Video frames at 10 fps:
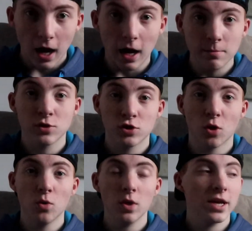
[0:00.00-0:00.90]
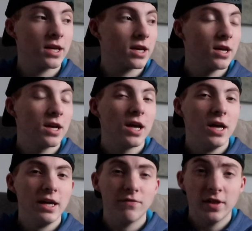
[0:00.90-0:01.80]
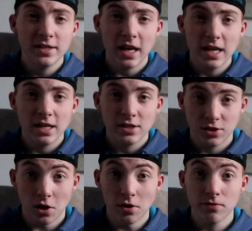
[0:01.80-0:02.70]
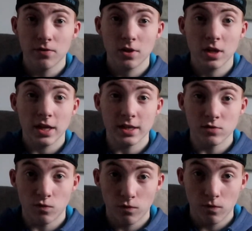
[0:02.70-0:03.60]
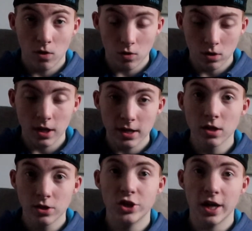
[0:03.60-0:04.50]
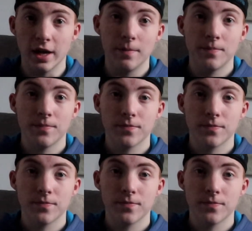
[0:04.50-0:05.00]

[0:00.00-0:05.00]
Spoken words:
I'm so like, if this stuff like is like legit.